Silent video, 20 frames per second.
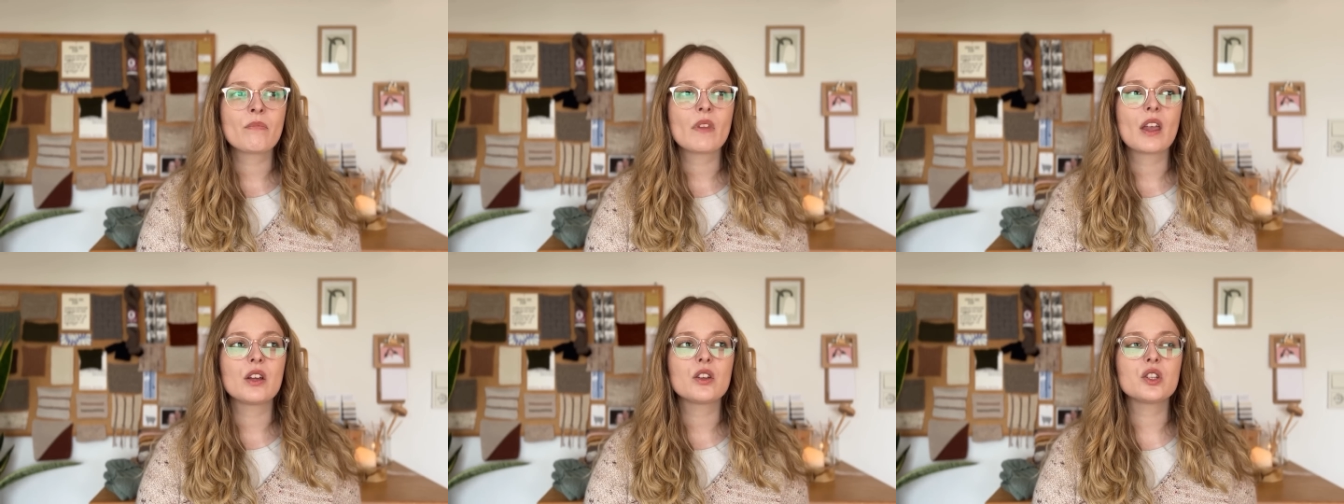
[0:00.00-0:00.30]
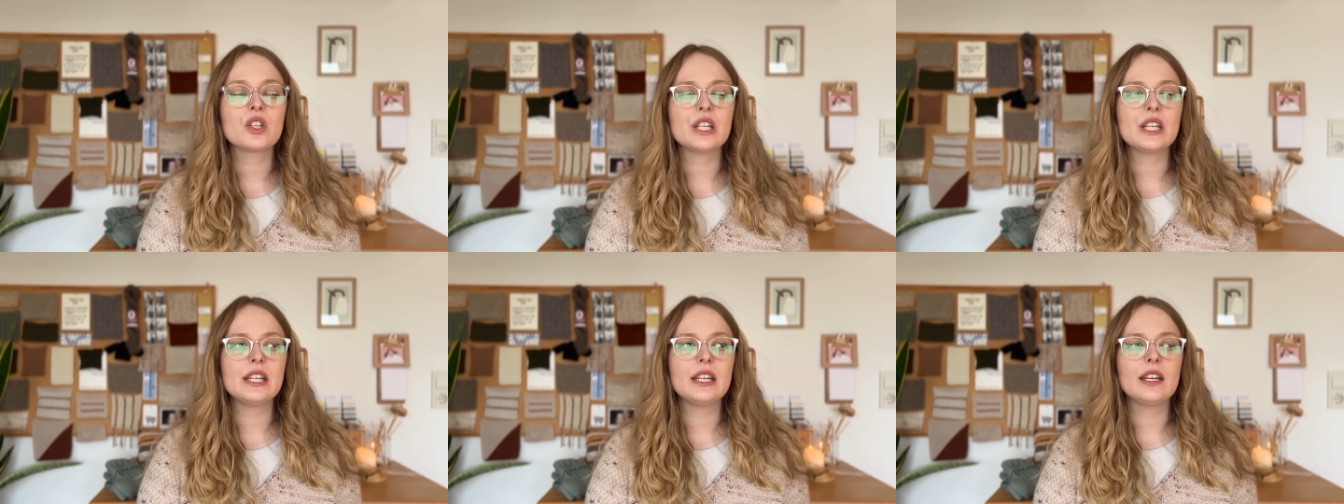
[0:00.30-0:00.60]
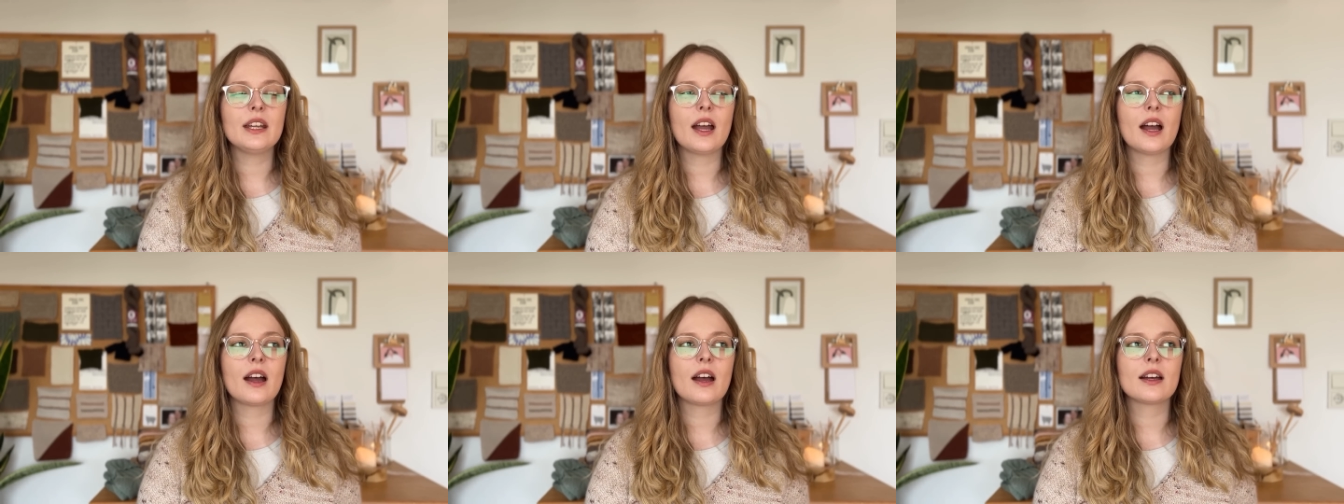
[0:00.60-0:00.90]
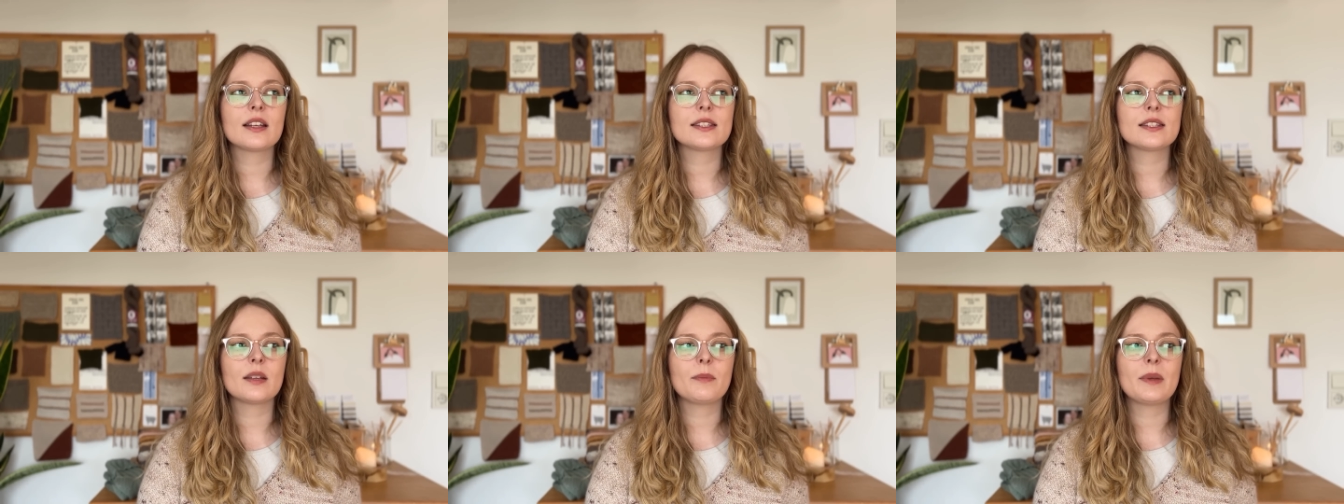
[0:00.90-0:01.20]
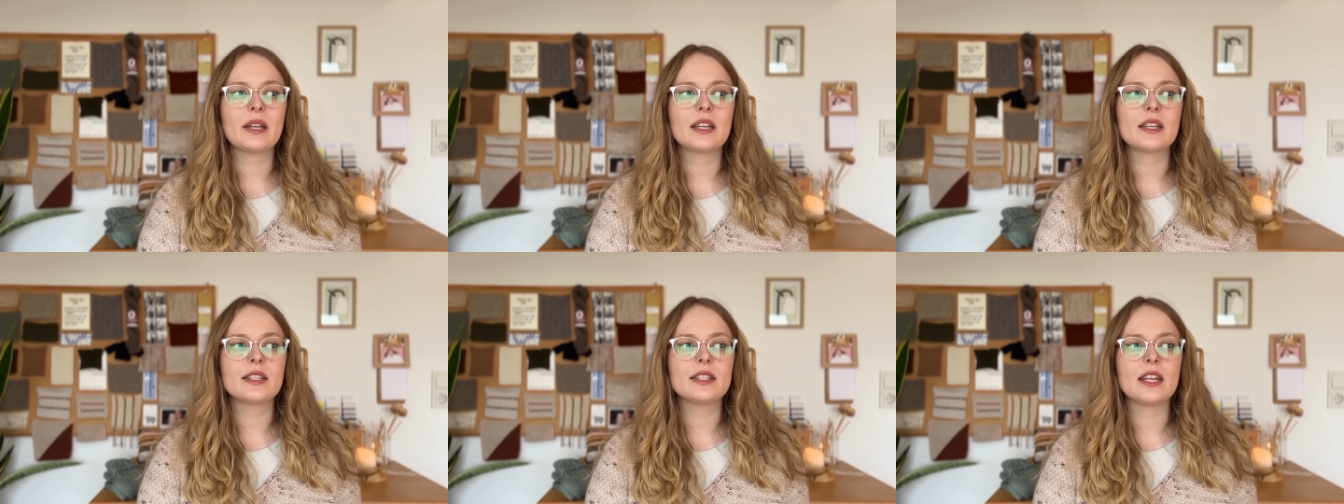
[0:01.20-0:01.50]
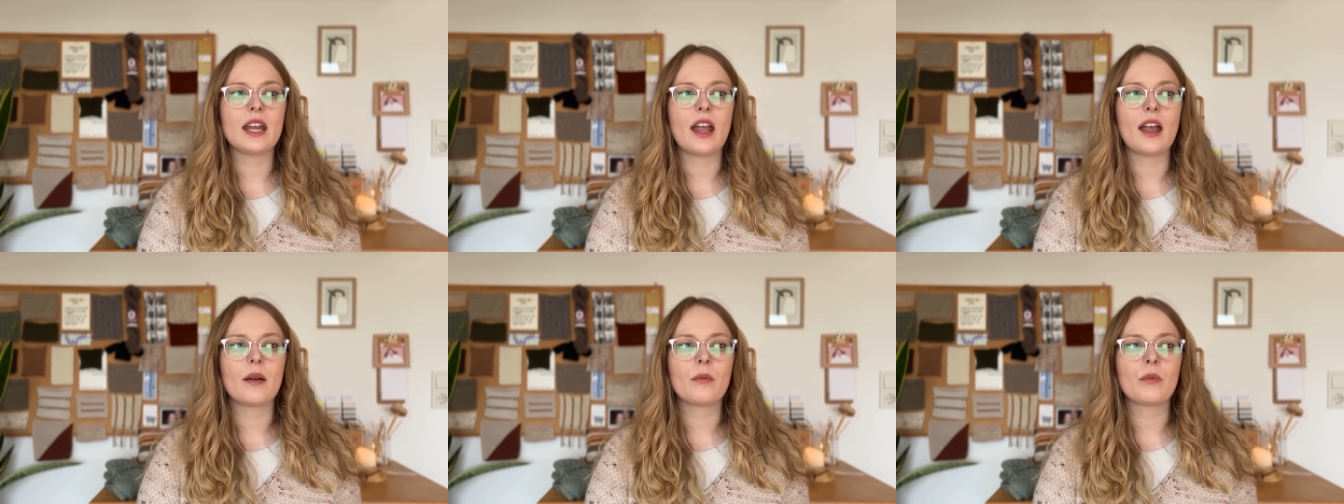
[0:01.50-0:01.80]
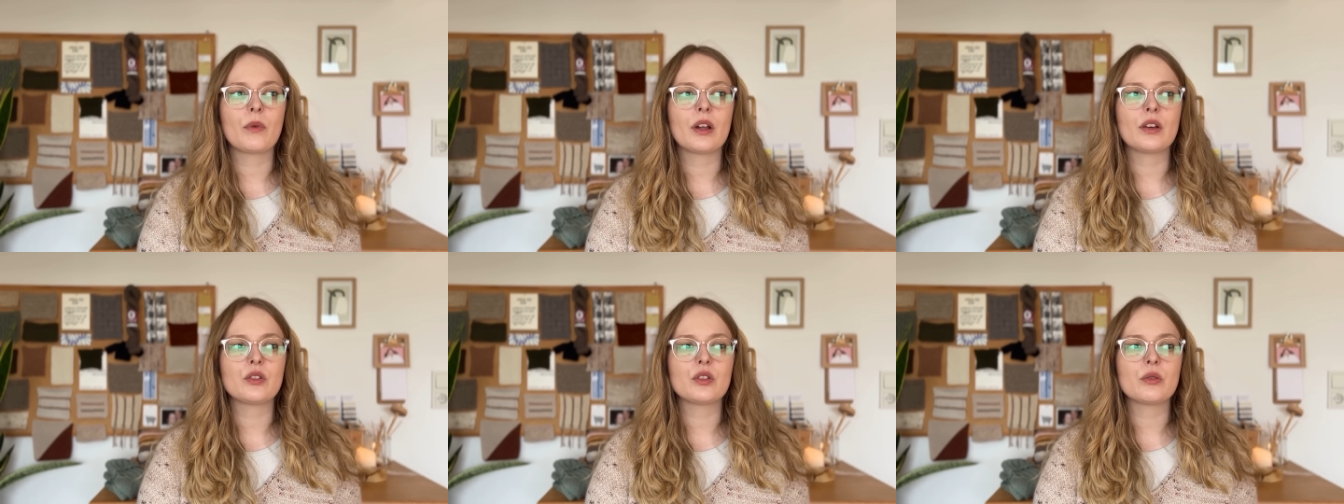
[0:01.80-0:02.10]
She sent me a
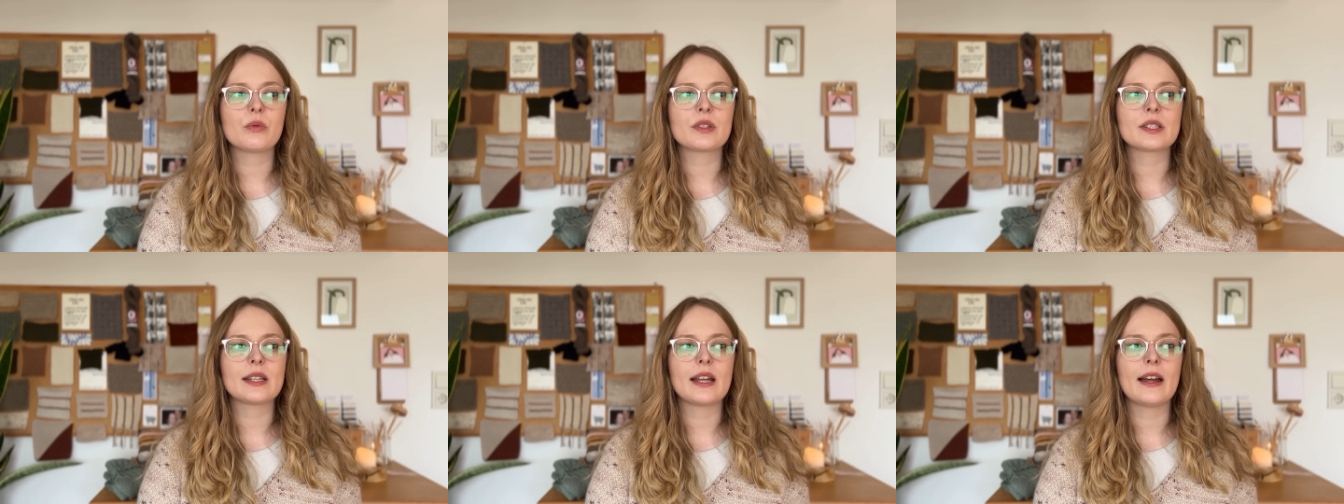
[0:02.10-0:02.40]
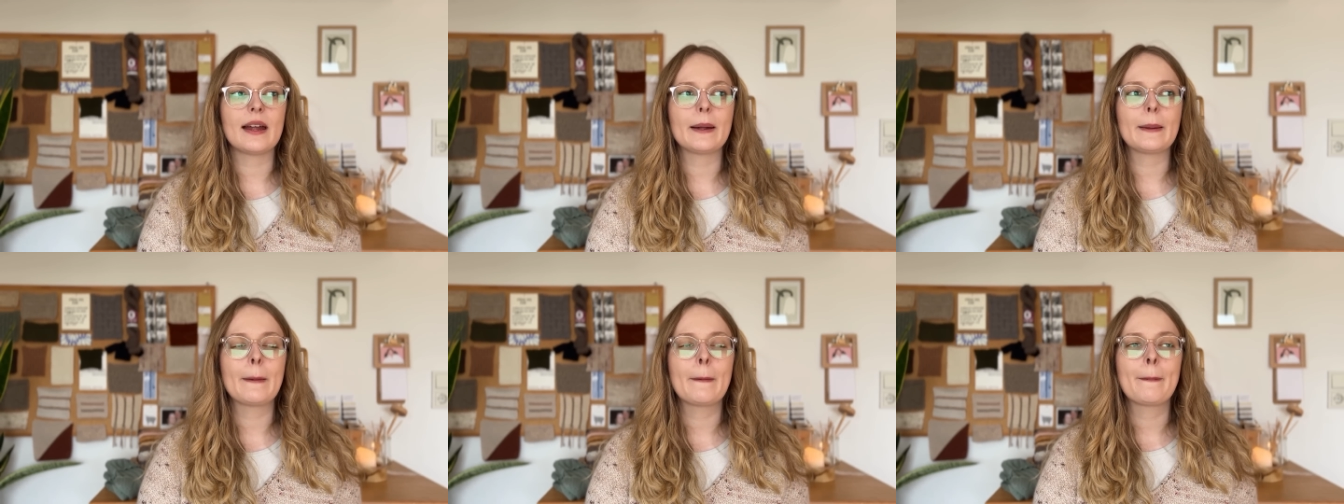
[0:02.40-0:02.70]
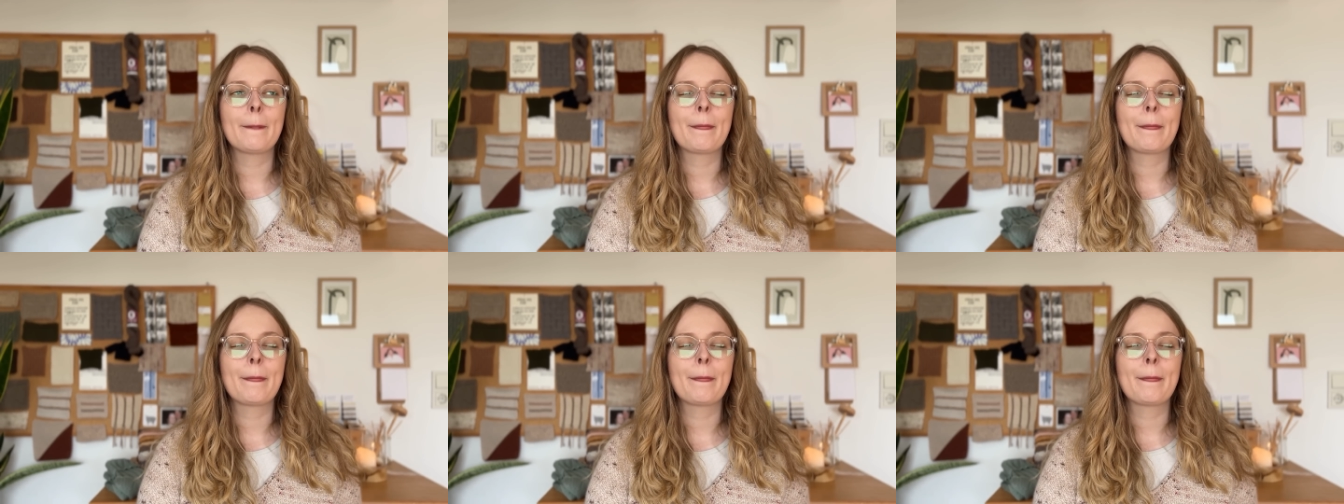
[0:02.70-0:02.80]
DM and she was like,